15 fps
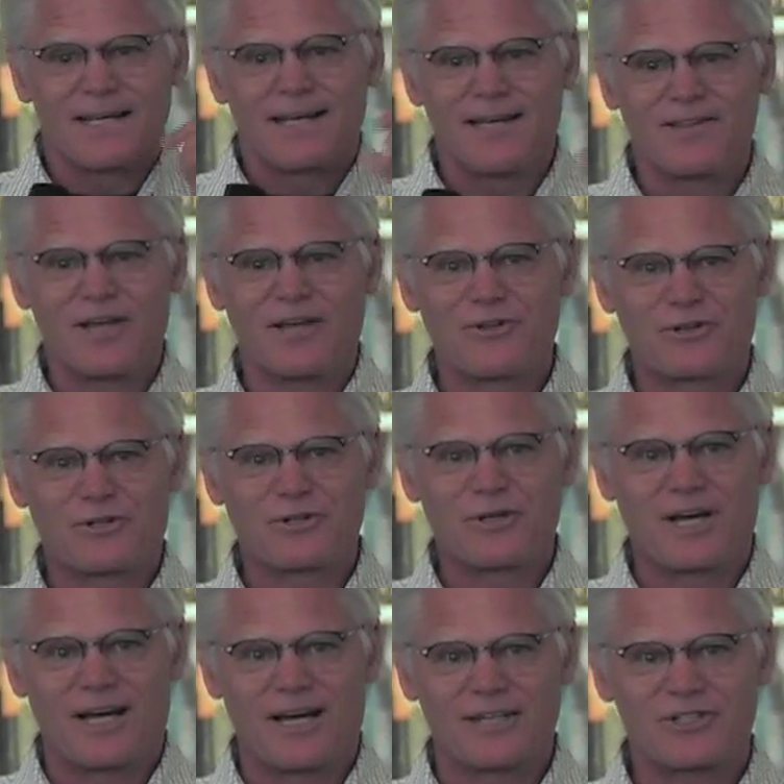And the other two
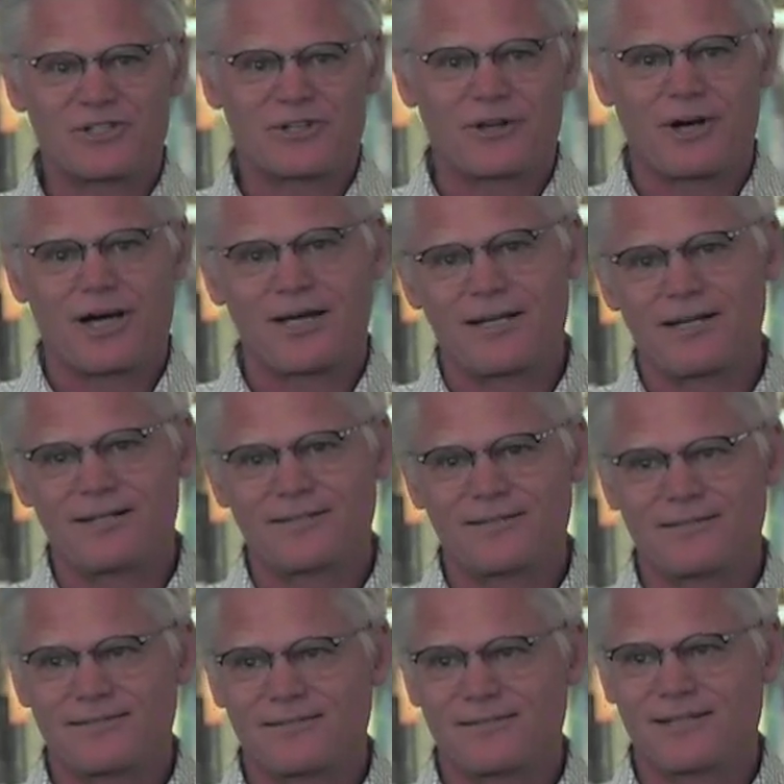guys tried it
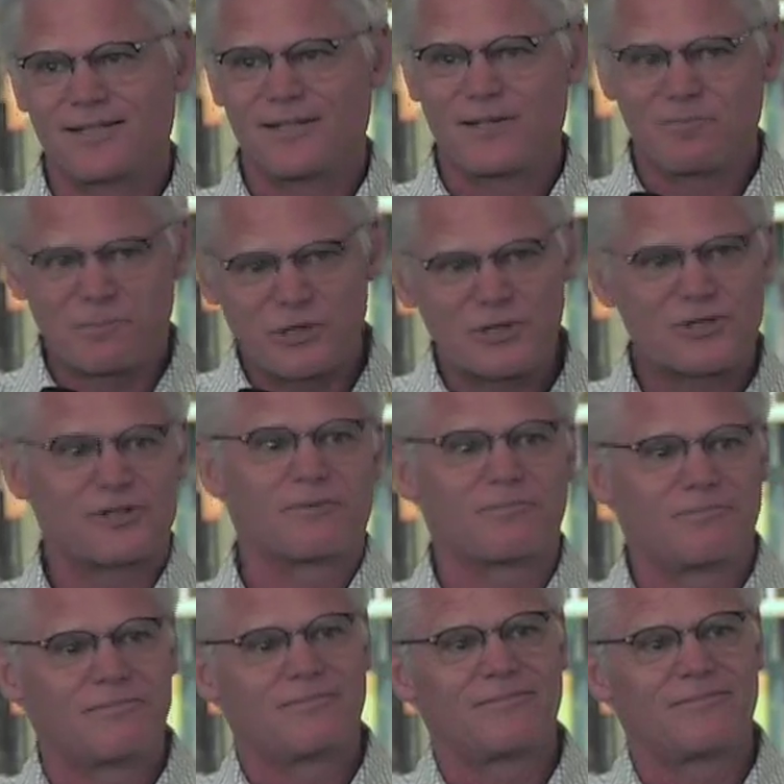and then pushed the